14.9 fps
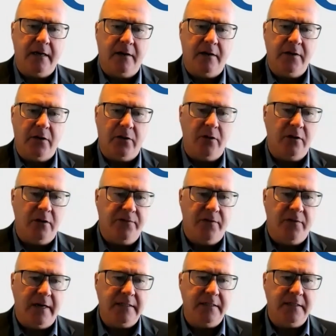on the oil
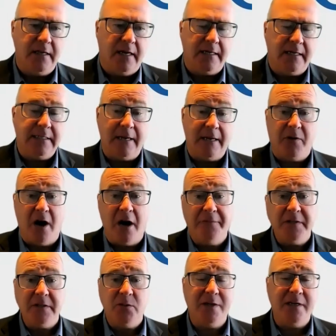front, uh, take
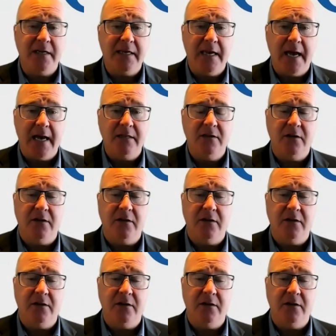profits where you can.